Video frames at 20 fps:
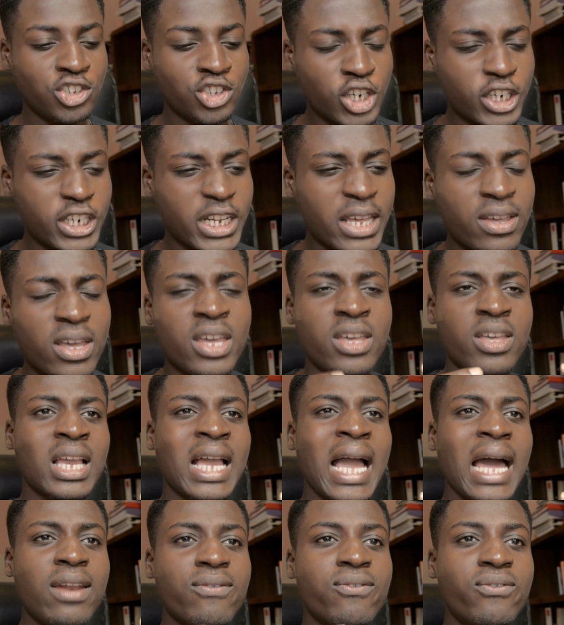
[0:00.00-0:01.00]
journey, it
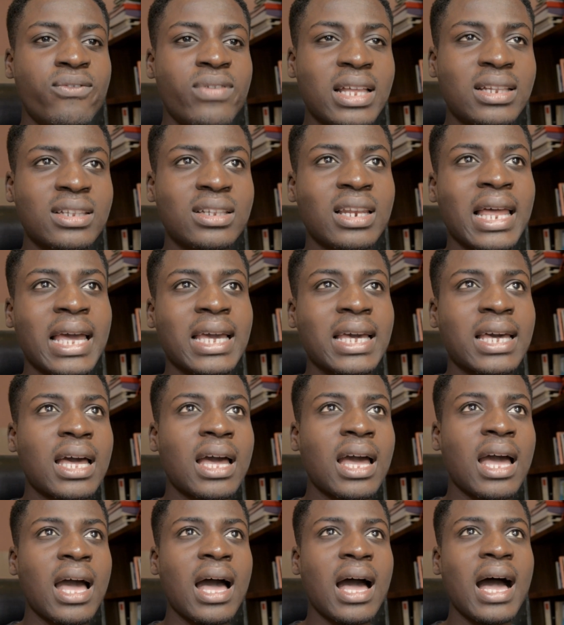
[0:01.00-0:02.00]
kind of felt like
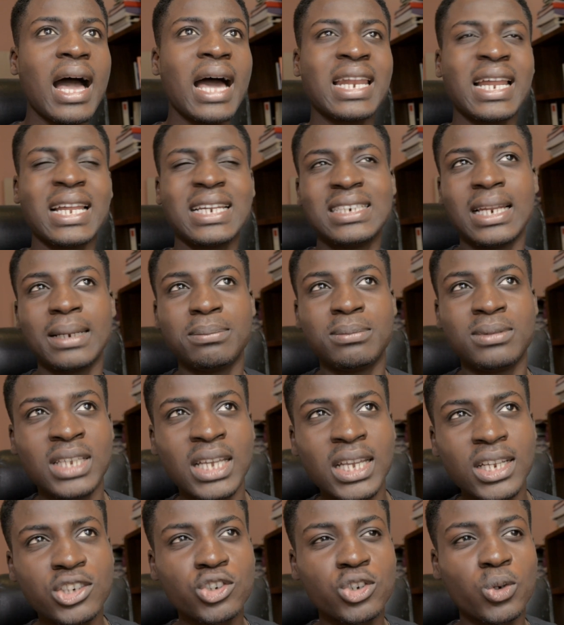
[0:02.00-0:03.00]
an
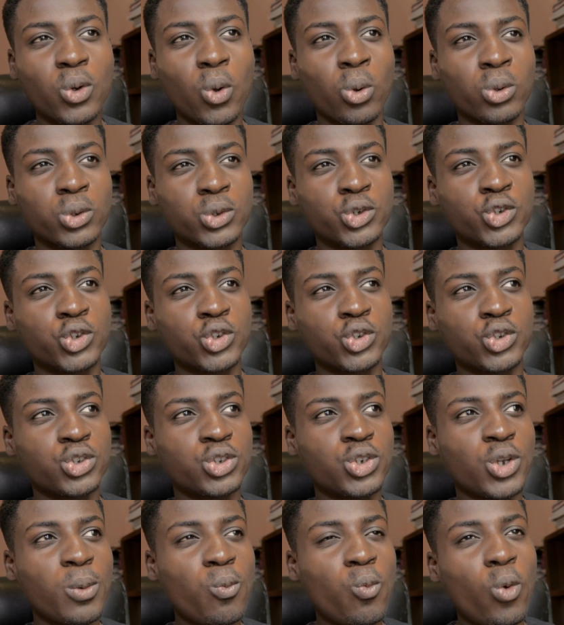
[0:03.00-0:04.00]
adaptation or
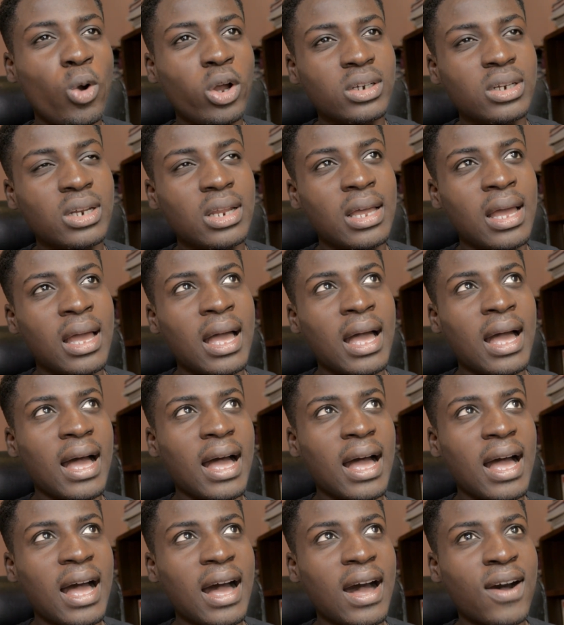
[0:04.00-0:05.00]
somewhat
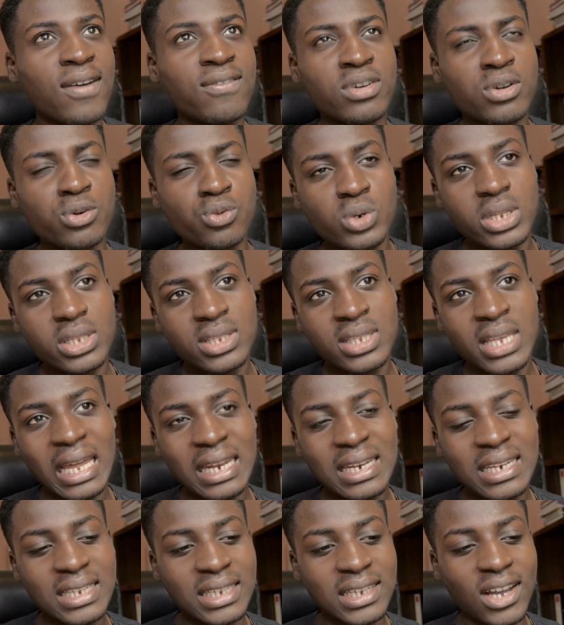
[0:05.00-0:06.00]
of a
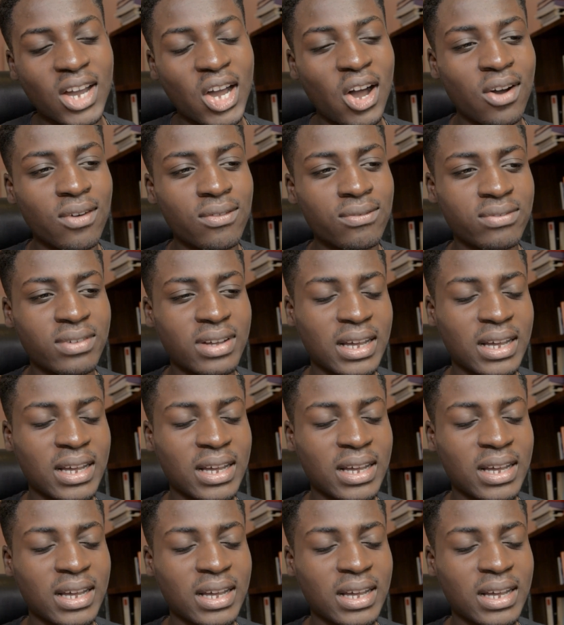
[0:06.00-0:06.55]
retelling of